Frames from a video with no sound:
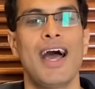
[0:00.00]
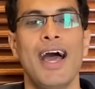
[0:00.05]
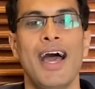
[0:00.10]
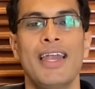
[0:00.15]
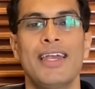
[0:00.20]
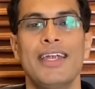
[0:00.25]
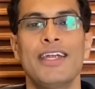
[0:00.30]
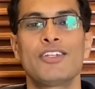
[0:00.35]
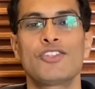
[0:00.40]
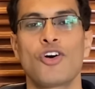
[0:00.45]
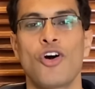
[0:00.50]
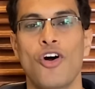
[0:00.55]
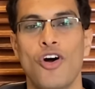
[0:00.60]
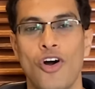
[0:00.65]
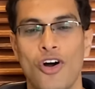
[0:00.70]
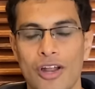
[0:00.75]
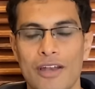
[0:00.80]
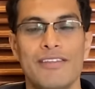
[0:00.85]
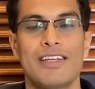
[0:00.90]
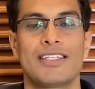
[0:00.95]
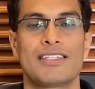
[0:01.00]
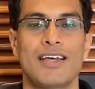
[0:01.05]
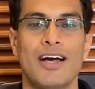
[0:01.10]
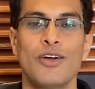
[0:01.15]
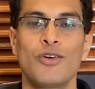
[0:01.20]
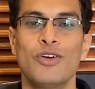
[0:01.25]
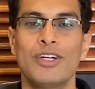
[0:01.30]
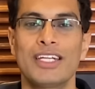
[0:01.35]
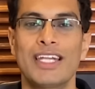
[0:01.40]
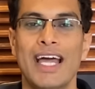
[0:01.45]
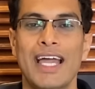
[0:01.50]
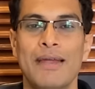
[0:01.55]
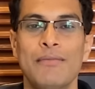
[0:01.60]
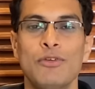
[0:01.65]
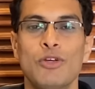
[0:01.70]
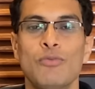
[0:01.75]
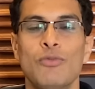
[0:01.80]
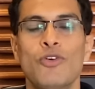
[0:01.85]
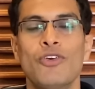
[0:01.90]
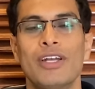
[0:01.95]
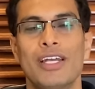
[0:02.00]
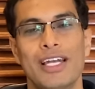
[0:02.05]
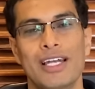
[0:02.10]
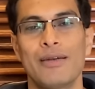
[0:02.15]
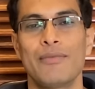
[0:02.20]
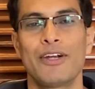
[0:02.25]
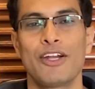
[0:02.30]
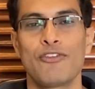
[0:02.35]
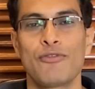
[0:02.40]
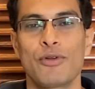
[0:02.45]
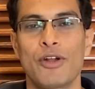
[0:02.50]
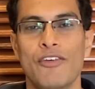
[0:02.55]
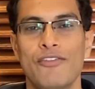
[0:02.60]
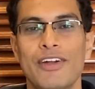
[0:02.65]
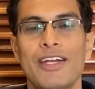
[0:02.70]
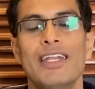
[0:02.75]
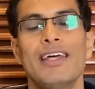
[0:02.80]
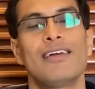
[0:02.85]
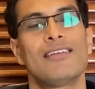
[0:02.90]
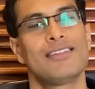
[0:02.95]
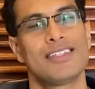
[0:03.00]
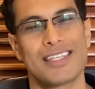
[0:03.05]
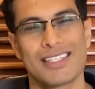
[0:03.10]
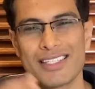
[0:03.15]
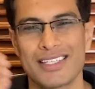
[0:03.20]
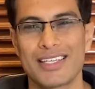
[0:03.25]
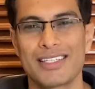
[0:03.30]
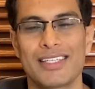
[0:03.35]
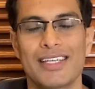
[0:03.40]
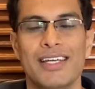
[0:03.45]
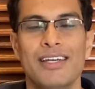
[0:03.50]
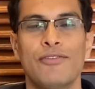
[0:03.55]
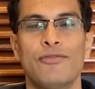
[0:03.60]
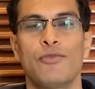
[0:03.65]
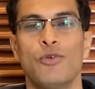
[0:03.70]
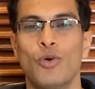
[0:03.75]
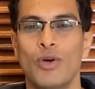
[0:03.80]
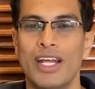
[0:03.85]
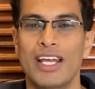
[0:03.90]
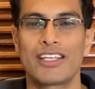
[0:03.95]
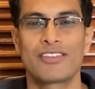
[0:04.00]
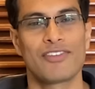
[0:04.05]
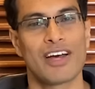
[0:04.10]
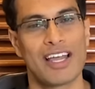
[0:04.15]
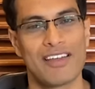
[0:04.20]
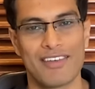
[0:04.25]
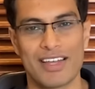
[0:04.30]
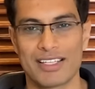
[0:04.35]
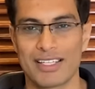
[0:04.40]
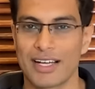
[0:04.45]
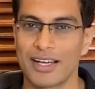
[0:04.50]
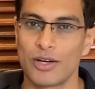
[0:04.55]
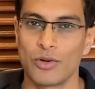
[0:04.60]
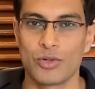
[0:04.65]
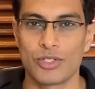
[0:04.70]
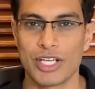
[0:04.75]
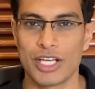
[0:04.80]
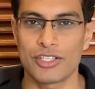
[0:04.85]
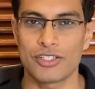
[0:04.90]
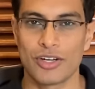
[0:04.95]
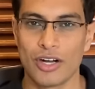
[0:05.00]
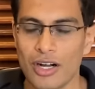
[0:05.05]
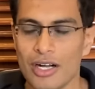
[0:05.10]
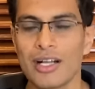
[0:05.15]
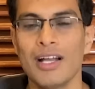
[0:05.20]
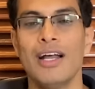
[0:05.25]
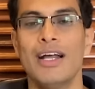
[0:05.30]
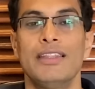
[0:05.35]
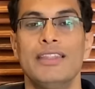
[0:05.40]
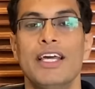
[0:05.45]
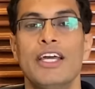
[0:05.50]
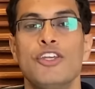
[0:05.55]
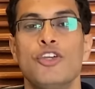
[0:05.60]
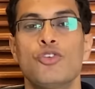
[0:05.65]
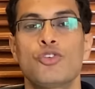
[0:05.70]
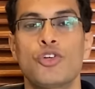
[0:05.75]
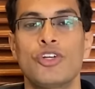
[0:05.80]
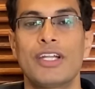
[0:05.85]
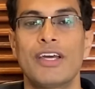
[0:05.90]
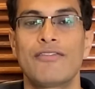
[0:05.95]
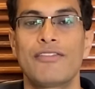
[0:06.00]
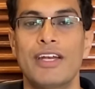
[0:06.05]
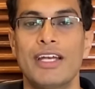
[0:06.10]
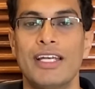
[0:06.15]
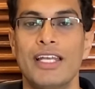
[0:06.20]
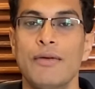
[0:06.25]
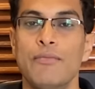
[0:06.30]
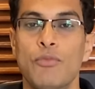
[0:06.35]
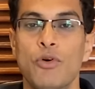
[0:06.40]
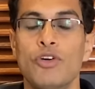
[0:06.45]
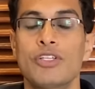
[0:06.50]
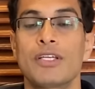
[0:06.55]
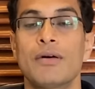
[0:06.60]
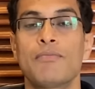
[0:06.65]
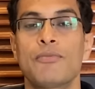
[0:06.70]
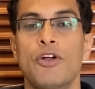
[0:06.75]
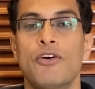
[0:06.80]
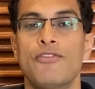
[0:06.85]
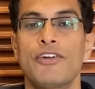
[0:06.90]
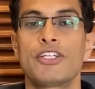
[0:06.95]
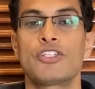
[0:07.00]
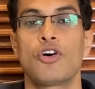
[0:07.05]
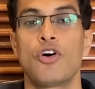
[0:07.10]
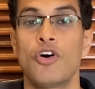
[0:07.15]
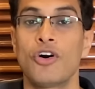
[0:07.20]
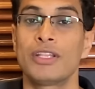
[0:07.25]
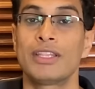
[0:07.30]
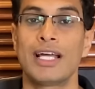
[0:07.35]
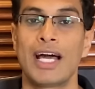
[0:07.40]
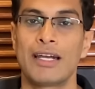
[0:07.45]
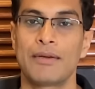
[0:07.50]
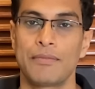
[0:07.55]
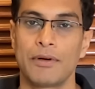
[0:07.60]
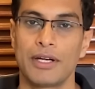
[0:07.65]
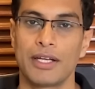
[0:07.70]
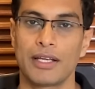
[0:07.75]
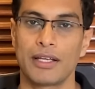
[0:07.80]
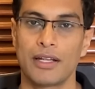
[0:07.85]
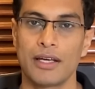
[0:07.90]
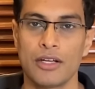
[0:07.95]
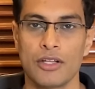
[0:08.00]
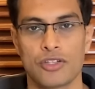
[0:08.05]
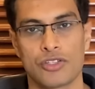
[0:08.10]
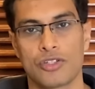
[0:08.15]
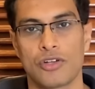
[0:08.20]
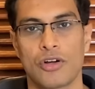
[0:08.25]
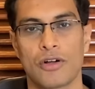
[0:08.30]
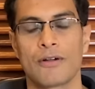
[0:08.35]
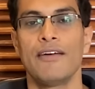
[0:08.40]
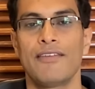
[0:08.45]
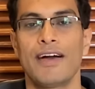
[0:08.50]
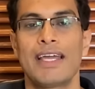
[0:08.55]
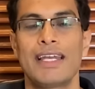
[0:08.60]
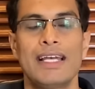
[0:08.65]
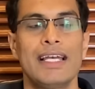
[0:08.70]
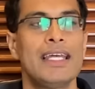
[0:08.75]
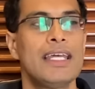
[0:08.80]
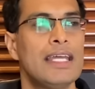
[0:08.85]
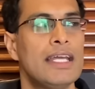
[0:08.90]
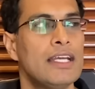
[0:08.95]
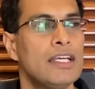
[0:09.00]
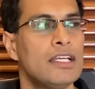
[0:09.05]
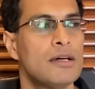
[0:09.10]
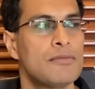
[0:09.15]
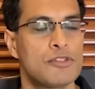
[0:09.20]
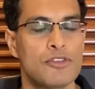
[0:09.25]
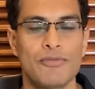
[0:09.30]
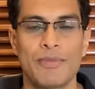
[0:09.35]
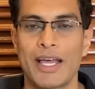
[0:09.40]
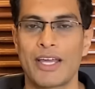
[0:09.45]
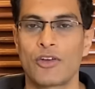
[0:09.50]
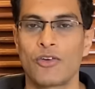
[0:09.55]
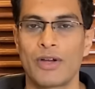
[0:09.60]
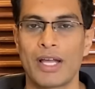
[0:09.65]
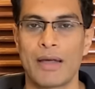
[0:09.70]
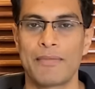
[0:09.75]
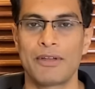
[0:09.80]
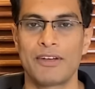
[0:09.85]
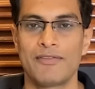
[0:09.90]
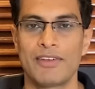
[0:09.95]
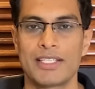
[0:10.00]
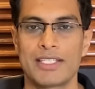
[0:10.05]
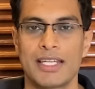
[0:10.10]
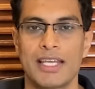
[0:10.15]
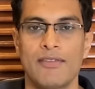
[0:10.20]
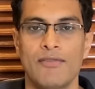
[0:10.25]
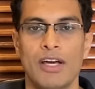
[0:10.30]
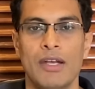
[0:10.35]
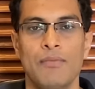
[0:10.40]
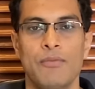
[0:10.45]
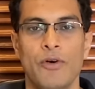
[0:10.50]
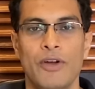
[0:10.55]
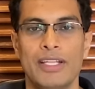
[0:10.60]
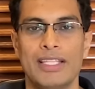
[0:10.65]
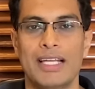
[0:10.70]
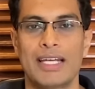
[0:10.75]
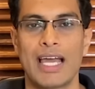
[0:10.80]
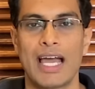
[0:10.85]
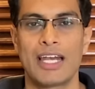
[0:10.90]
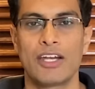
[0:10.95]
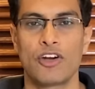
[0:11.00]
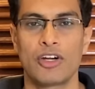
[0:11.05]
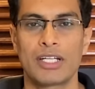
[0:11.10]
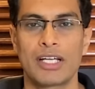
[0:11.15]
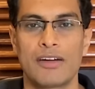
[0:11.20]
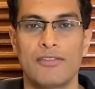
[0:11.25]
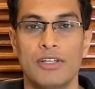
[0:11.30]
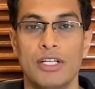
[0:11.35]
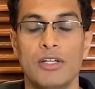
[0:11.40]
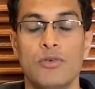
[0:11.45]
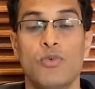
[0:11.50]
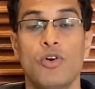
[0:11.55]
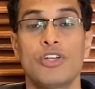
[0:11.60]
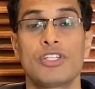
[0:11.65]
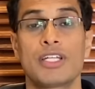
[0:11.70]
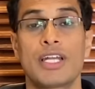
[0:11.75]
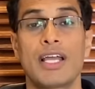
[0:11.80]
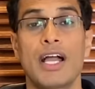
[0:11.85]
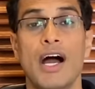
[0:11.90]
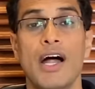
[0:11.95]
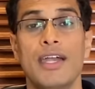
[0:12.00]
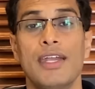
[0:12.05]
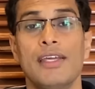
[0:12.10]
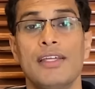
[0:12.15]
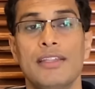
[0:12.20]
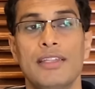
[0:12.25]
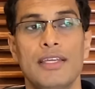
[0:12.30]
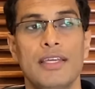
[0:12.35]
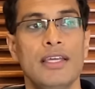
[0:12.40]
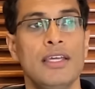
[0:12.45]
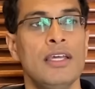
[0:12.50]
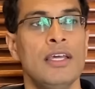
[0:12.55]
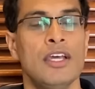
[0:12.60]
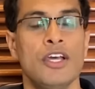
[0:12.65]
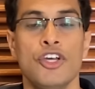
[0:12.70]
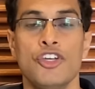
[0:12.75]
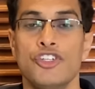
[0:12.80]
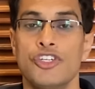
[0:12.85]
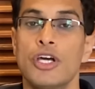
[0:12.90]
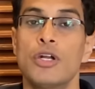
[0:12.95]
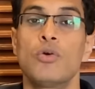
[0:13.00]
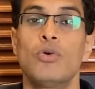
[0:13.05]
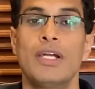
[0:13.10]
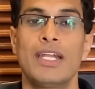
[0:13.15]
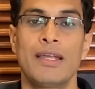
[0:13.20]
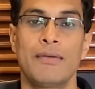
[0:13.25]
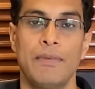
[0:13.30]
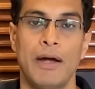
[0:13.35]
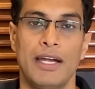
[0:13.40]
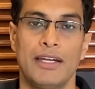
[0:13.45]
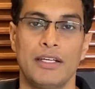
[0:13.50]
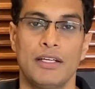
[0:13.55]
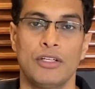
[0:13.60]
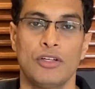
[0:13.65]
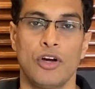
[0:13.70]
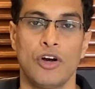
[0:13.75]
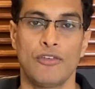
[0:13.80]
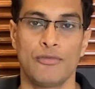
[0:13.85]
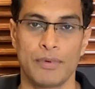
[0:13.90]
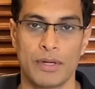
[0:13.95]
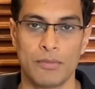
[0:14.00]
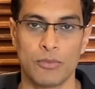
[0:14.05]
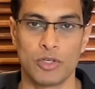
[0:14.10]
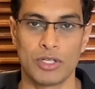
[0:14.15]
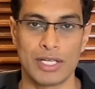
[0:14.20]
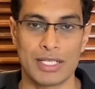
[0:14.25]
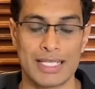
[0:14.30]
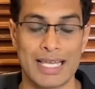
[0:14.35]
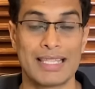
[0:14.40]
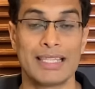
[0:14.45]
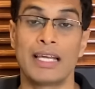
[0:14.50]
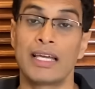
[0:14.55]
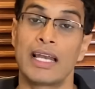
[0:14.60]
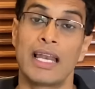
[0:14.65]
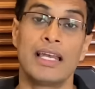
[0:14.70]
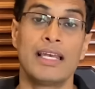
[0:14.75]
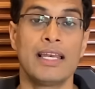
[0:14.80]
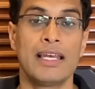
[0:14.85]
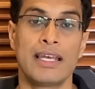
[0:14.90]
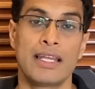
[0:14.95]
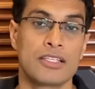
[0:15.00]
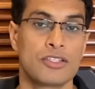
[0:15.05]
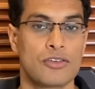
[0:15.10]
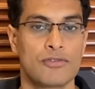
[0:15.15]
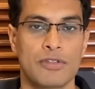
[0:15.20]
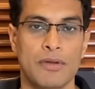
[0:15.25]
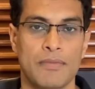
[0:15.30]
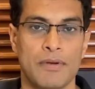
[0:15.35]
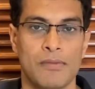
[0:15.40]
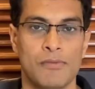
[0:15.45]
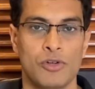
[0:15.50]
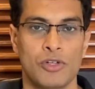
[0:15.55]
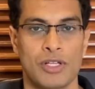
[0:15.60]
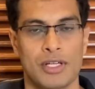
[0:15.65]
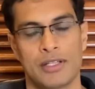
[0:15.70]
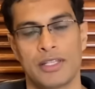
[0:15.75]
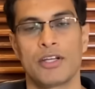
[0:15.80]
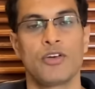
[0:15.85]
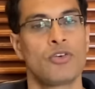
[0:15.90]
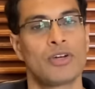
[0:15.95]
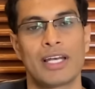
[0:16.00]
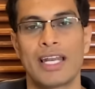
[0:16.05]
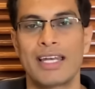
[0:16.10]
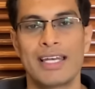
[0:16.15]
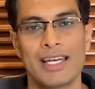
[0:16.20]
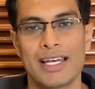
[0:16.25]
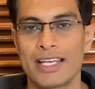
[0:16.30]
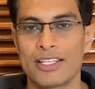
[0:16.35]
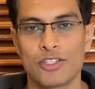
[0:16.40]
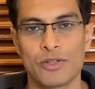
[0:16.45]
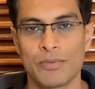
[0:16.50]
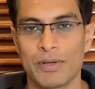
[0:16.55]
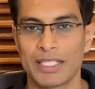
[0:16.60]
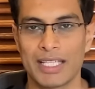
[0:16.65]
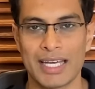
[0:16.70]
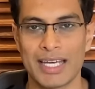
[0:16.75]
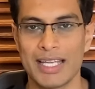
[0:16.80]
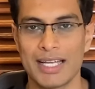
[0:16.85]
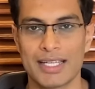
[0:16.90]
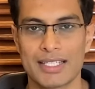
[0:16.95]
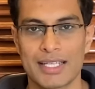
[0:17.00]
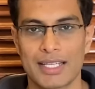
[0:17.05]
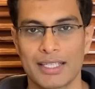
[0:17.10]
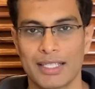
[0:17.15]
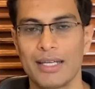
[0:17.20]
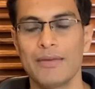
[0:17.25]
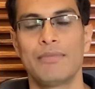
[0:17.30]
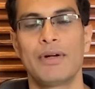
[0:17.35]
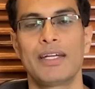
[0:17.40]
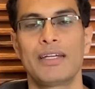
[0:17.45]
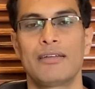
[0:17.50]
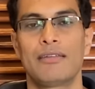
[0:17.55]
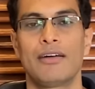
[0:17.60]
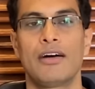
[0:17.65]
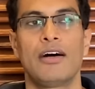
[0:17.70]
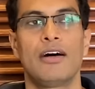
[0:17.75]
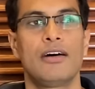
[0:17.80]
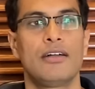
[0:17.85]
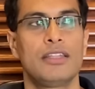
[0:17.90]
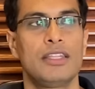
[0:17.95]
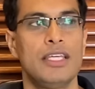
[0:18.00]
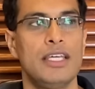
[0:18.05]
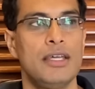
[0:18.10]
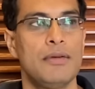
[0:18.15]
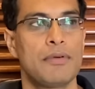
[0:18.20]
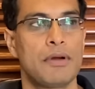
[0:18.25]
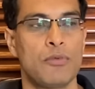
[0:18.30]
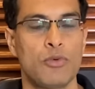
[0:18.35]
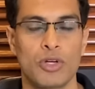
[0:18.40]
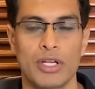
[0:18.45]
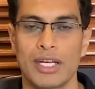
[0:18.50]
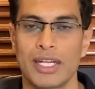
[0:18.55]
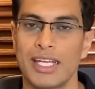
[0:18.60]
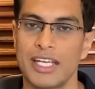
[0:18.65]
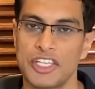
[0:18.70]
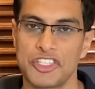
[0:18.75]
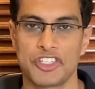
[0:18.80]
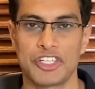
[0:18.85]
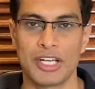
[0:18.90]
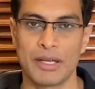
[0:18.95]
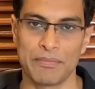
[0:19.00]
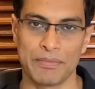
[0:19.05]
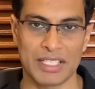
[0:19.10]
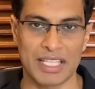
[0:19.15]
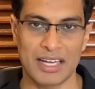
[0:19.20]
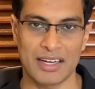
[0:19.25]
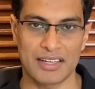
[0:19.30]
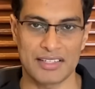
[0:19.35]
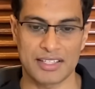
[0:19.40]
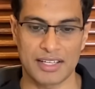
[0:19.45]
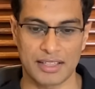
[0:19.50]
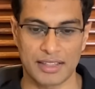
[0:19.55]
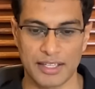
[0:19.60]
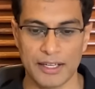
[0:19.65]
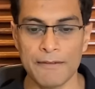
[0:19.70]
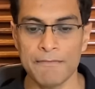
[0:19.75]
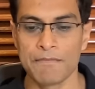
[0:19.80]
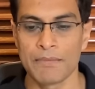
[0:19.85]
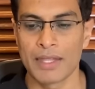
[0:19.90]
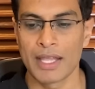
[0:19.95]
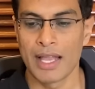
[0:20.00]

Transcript: And it's always a good time to book little bit of profit. Jaise jaise 4x, 5x agar ho jaye stock, then you should definitely book some profits on that particular stock. Finally, in terms of microcap investing, one point that I had not covered was regarding the shareholding pattern of promoters and the cleanliness of the promoter. Dekho, cleanliness to pata nahi kar sakte, but the promoter ki history hum pata kar sakte.